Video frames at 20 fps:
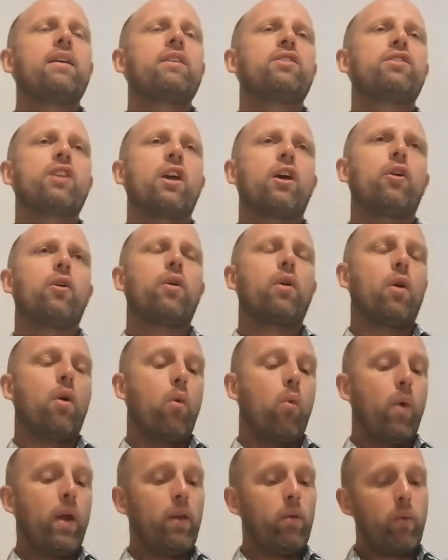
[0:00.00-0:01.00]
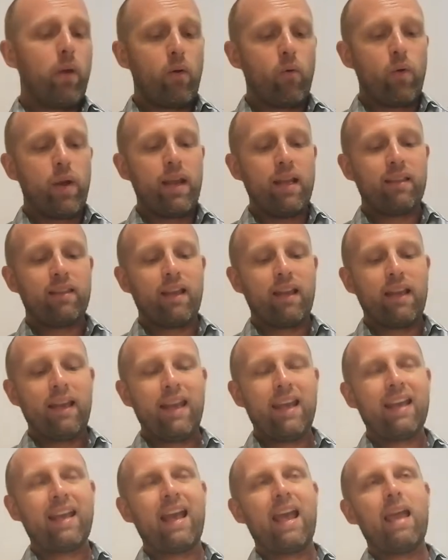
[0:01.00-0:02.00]
So when we read that
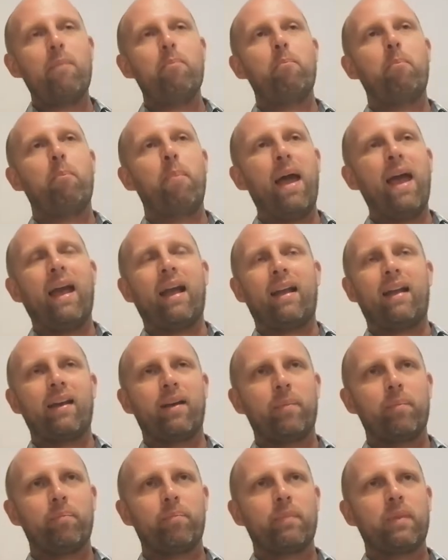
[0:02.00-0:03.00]
he came back